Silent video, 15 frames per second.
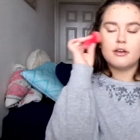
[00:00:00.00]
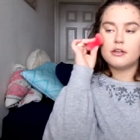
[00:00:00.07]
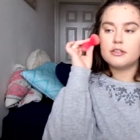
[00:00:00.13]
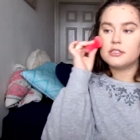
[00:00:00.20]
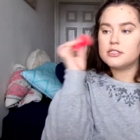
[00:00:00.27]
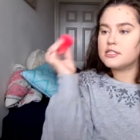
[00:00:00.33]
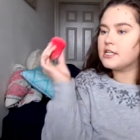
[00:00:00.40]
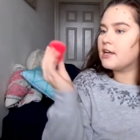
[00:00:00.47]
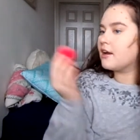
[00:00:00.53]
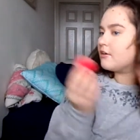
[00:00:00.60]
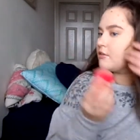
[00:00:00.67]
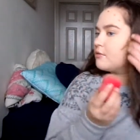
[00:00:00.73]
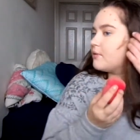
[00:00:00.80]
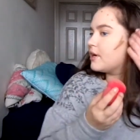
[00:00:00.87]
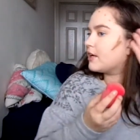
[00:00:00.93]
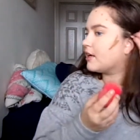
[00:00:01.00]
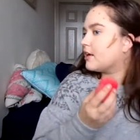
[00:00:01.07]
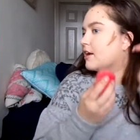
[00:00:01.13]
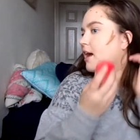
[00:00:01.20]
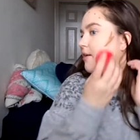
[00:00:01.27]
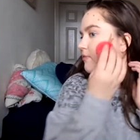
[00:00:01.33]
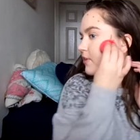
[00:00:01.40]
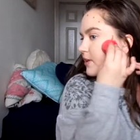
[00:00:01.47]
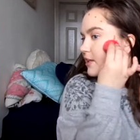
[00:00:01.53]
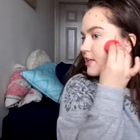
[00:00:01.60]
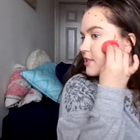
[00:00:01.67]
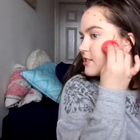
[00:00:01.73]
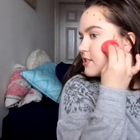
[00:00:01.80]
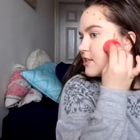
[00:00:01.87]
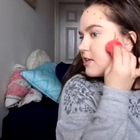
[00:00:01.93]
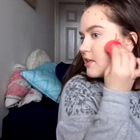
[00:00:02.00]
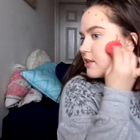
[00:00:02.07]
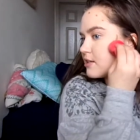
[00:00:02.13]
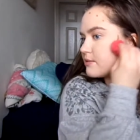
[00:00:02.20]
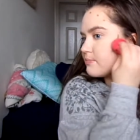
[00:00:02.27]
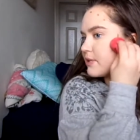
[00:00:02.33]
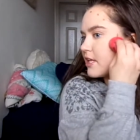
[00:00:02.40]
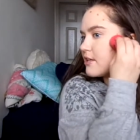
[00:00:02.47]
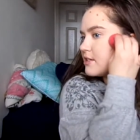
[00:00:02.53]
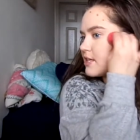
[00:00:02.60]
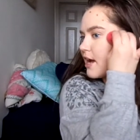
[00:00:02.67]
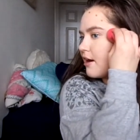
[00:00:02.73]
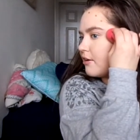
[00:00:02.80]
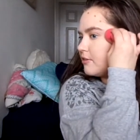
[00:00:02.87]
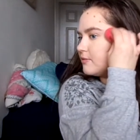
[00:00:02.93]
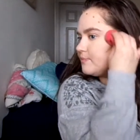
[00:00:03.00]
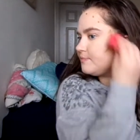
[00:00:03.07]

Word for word: See how quick and effortlessly this blends out?